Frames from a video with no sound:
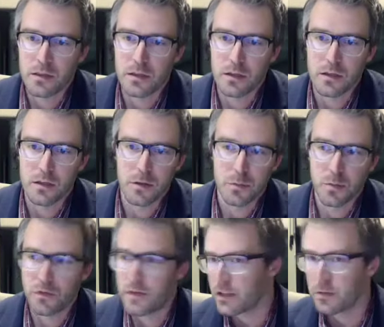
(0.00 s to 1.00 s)
the
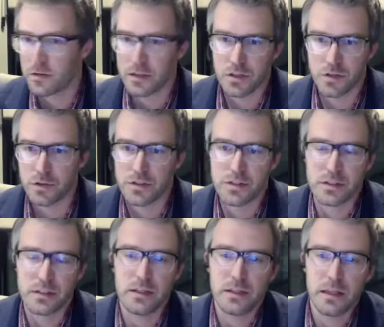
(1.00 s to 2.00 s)
prevailing interest
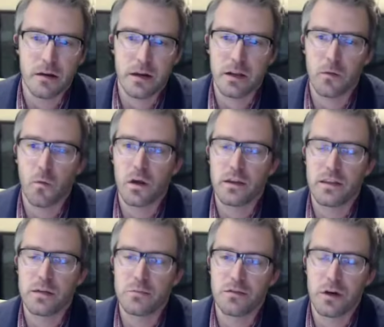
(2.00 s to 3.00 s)
in the area wanted
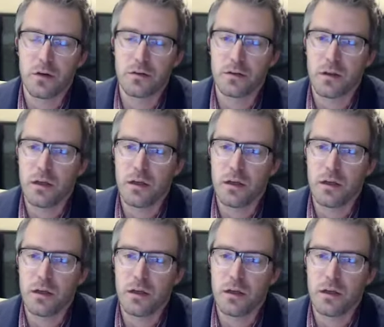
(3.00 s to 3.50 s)
them to vote.